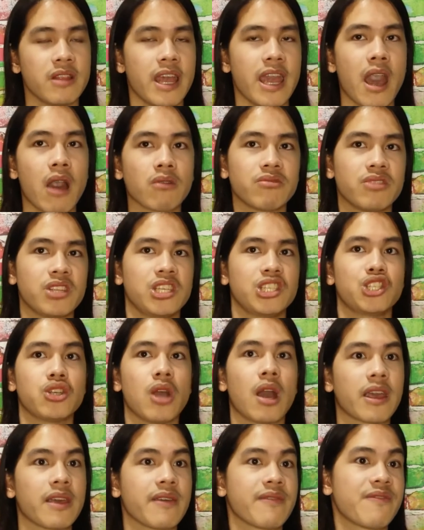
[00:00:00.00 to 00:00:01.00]
lay out the
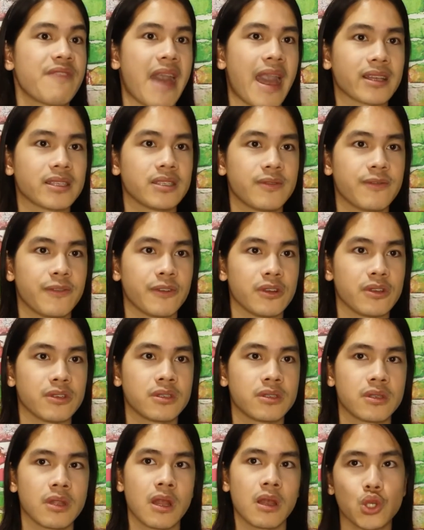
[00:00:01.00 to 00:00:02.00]
shocking facts
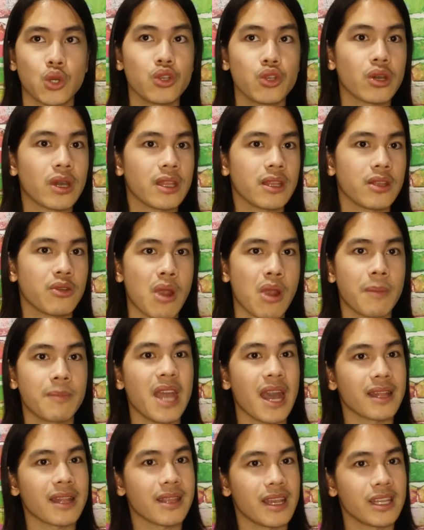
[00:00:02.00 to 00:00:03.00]
first. So you can
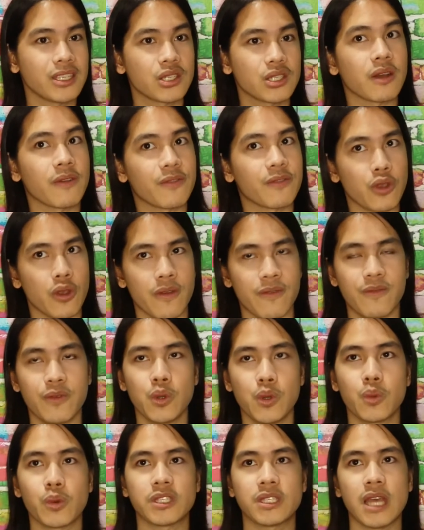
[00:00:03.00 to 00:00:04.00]
grab the attention of your
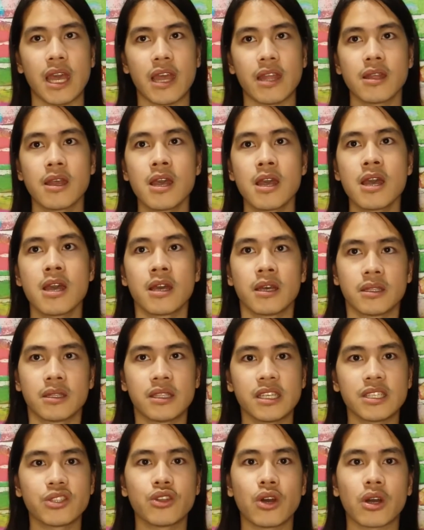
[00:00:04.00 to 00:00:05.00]
viewers. And
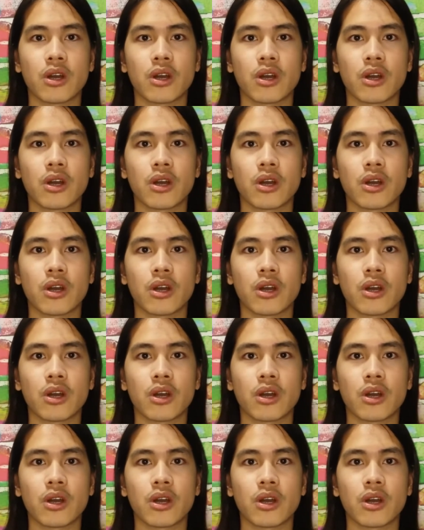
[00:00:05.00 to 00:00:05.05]
these